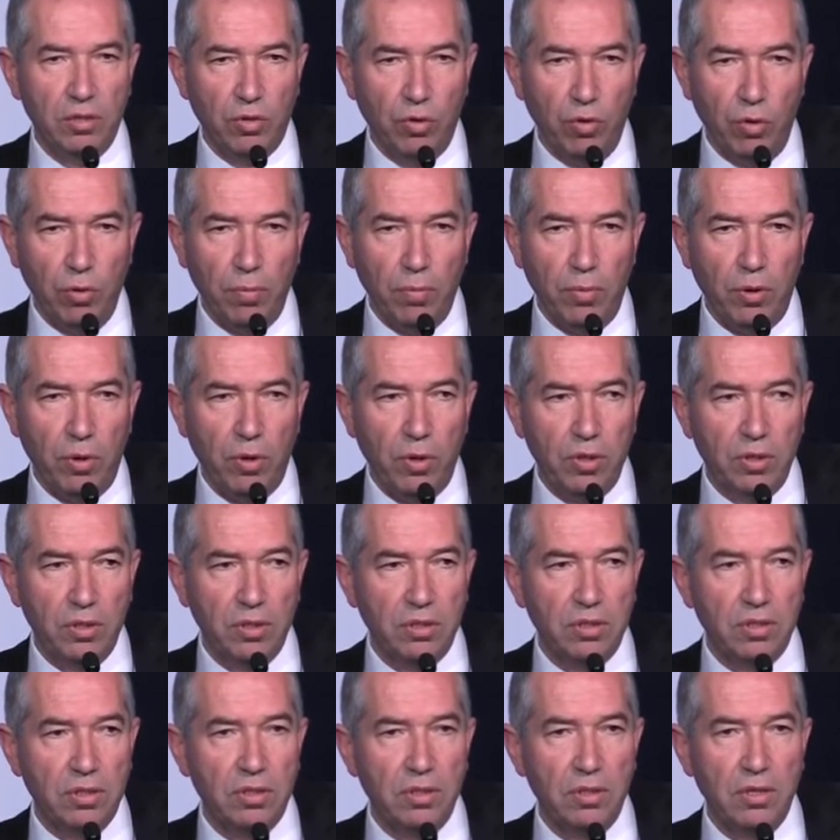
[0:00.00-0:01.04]

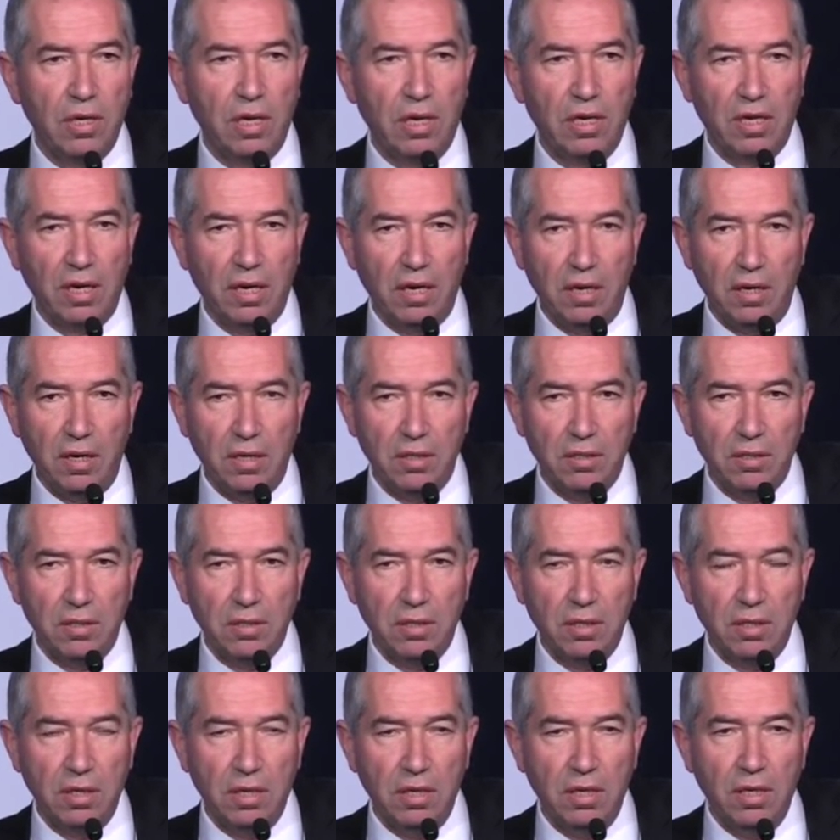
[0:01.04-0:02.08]
schoolboys and
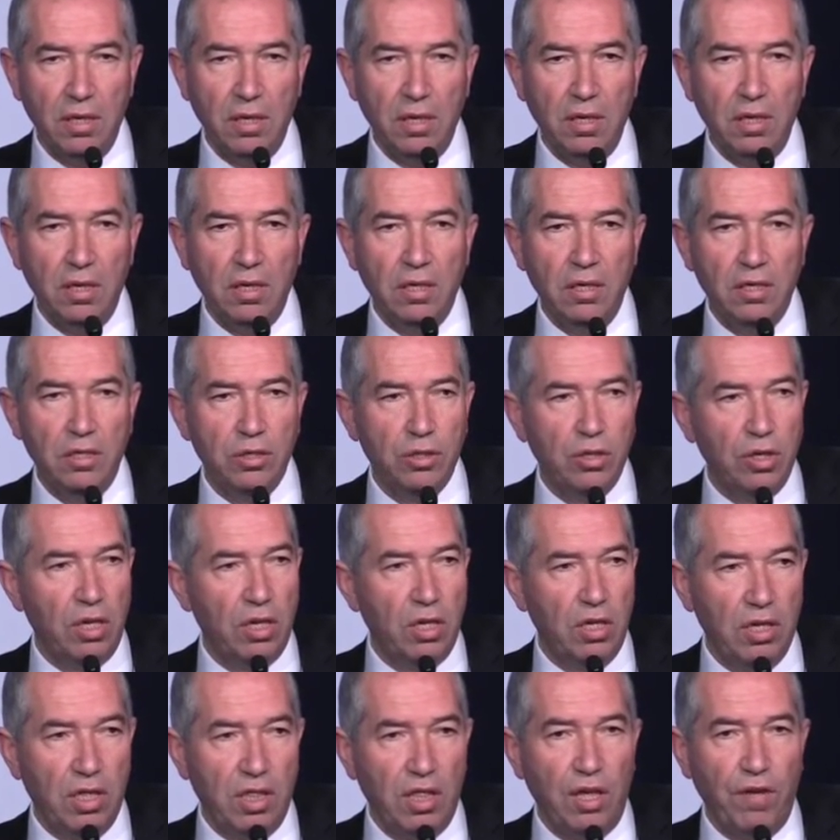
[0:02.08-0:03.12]
girls, they,
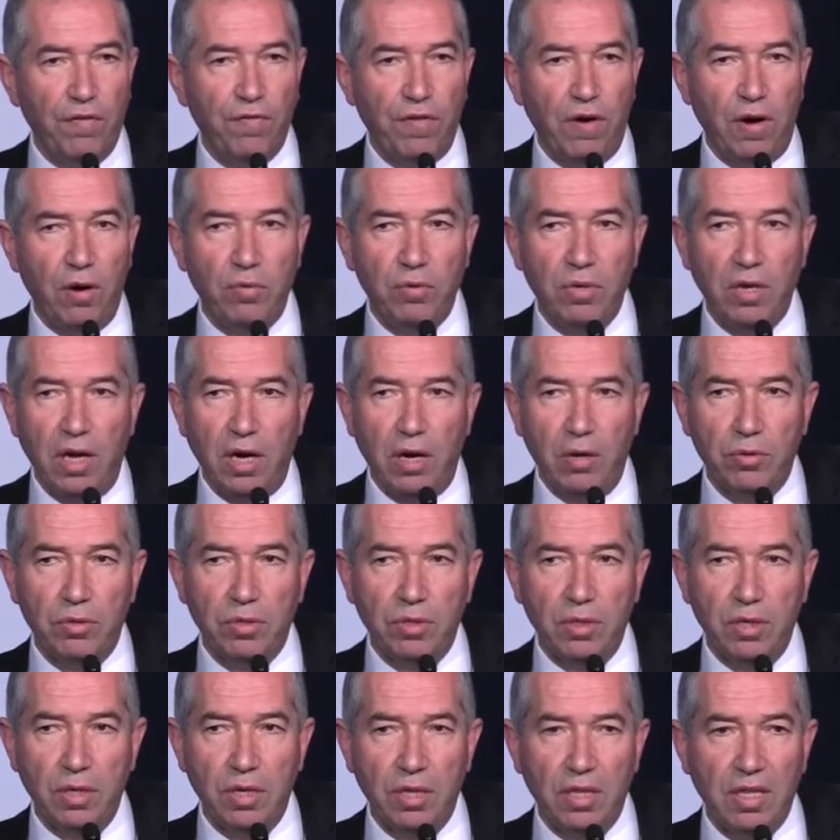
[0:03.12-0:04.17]
they found out
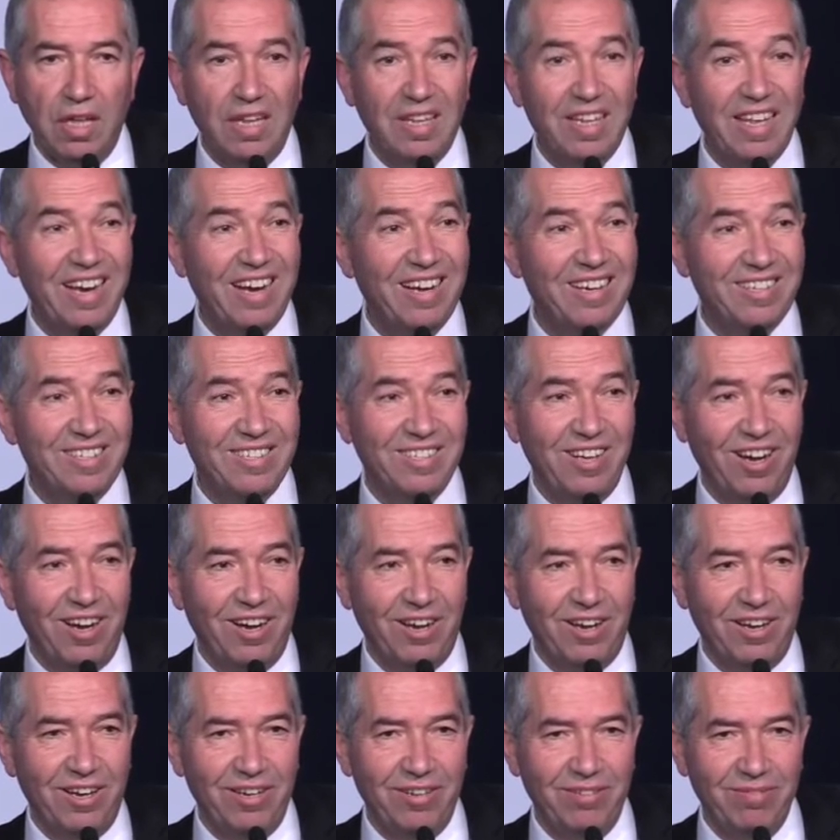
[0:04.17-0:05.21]
that they are
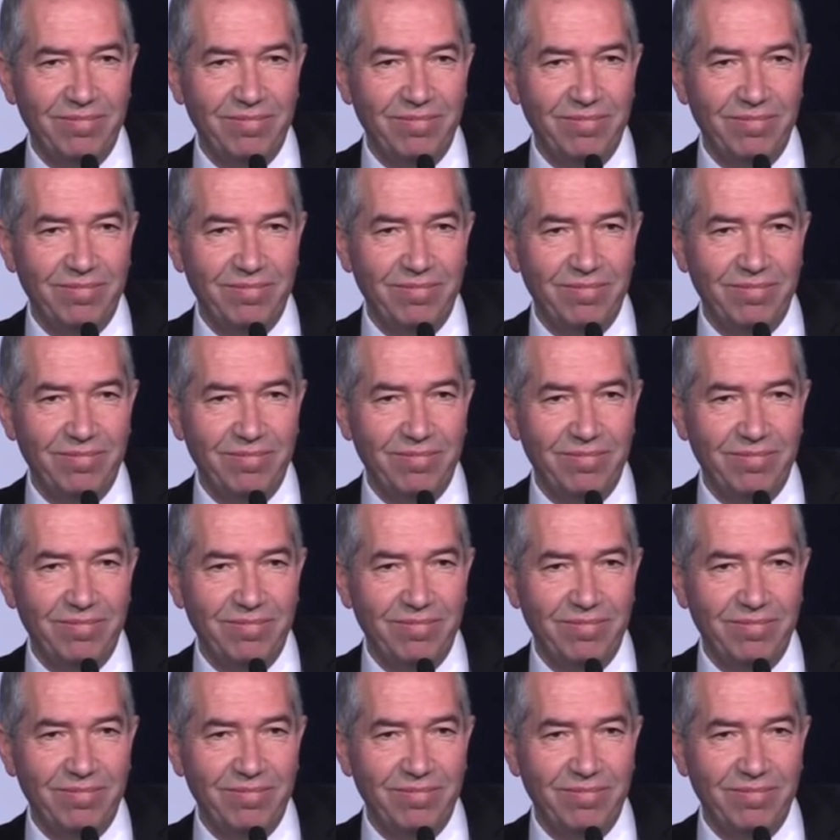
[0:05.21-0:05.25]
stuck.